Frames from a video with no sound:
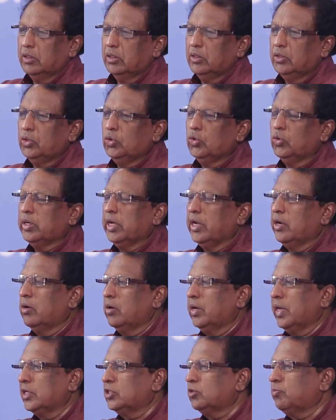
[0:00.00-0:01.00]
you
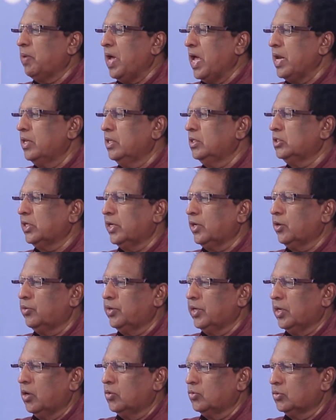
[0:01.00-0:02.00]
cannot expand the
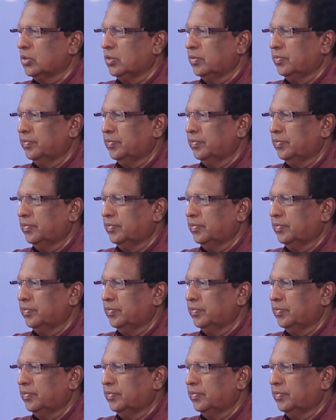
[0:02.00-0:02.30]
Security Council.